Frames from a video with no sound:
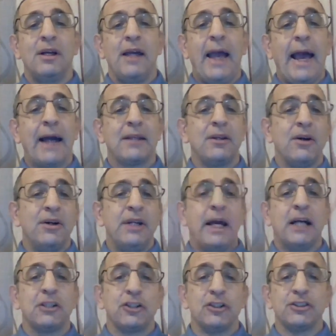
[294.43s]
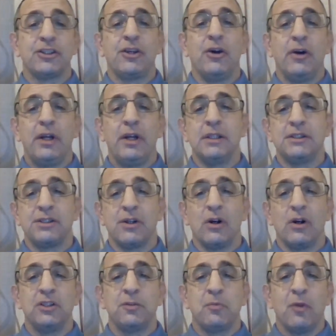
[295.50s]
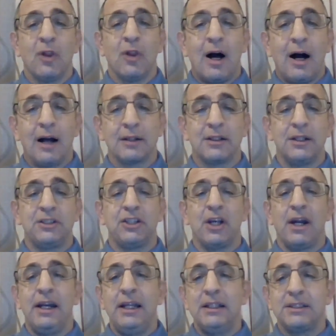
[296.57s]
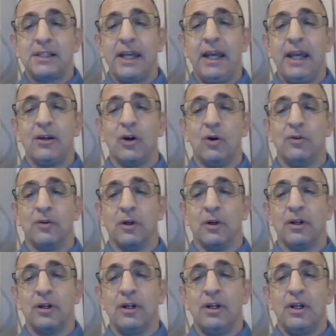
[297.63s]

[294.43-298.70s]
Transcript: acting on national security concerns, blocked a Chinese takeover